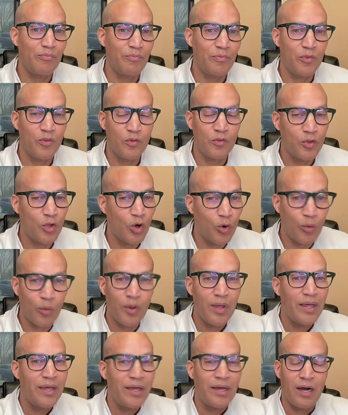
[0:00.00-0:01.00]
no
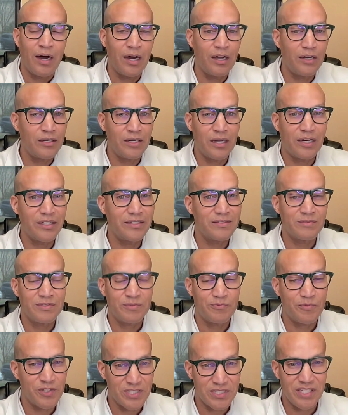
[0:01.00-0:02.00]
un-
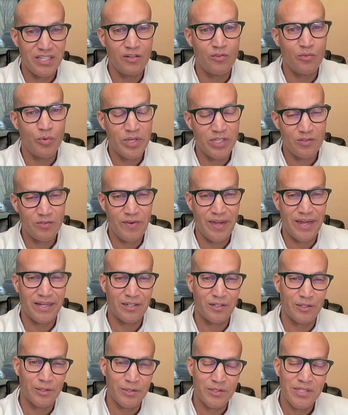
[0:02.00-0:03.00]
unforeseen risk
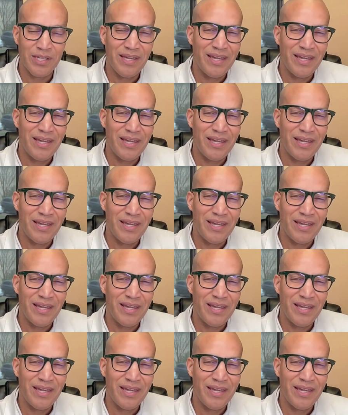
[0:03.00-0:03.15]
factors,